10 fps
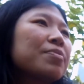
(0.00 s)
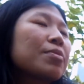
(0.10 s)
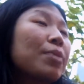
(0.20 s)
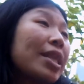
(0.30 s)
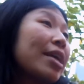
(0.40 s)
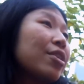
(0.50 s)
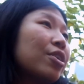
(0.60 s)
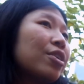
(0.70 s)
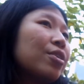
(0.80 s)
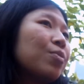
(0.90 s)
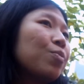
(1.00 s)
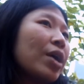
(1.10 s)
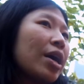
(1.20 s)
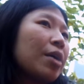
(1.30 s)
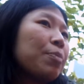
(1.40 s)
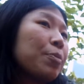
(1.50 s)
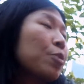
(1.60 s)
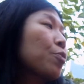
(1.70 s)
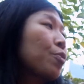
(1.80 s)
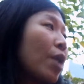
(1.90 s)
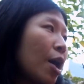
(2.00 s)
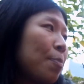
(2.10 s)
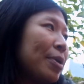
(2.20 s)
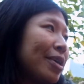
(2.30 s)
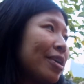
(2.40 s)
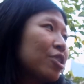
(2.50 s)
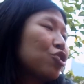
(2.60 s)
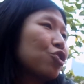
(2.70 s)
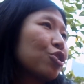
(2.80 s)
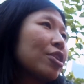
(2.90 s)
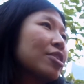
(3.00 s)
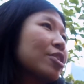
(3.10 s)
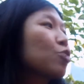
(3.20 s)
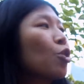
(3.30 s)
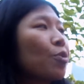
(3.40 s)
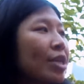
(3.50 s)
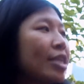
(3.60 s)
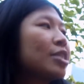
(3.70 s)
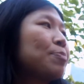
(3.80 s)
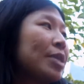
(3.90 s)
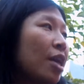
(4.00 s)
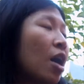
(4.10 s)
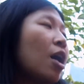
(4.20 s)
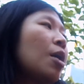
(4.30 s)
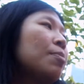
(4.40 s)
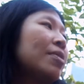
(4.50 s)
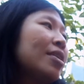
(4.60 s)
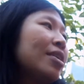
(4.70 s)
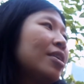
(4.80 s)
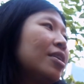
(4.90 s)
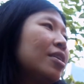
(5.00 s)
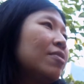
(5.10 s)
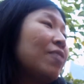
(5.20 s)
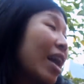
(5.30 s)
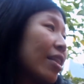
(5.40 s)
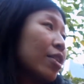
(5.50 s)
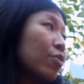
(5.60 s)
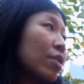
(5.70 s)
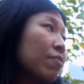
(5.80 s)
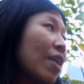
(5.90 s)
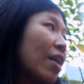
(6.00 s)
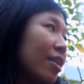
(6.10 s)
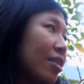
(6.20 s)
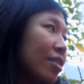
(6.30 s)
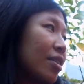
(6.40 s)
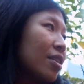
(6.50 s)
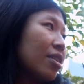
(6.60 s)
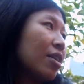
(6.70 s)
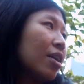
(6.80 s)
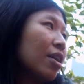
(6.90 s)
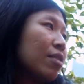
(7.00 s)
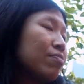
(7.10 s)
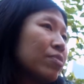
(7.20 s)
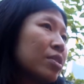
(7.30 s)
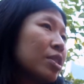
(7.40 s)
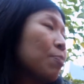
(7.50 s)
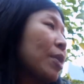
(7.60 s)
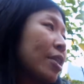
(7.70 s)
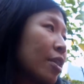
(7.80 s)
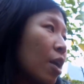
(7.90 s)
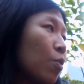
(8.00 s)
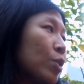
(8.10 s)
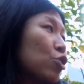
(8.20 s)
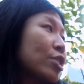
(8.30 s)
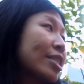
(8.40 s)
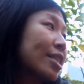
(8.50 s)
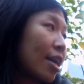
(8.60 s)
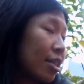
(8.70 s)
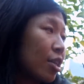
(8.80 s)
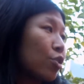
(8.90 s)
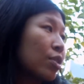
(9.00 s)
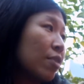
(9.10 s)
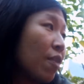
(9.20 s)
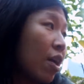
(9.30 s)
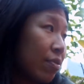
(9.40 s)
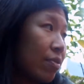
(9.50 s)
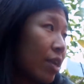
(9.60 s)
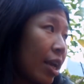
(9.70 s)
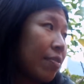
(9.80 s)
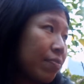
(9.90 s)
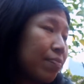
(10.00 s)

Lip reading: But later, when people grew up, certain stories become valid or invalid, depending on which society you live on. And